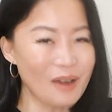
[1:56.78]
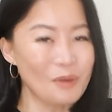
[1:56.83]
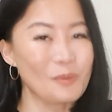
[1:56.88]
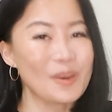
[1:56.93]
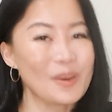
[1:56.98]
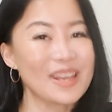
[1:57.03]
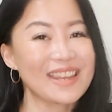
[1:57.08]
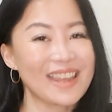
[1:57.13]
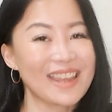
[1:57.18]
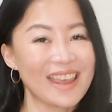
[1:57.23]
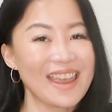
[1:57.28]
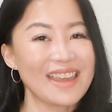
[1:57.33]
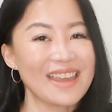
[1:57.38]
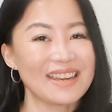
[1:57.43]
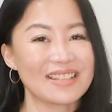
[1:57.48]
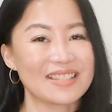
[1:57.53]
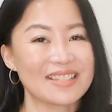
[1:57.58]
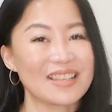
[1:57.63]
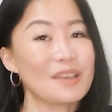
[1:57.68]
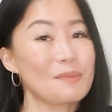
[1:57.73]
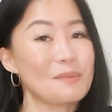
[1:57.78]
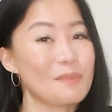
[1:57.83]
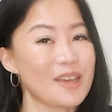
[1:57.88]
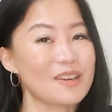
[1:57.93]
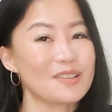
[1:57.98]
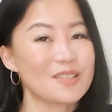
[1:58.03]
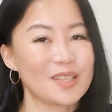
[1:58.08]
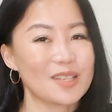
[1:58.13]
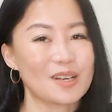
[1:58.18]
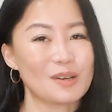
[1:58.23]
we can design better
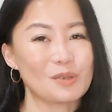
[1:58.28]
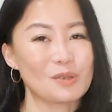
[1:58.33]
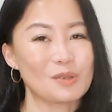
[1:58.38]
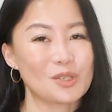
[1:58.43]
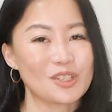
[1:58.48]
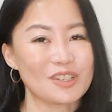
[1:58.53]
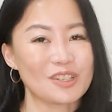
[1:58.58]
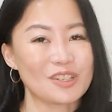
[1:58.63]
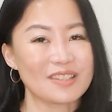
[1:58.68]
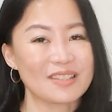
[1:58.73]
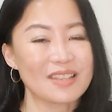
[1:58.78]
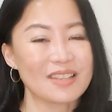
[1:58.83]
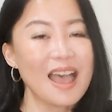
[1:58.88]
solutions.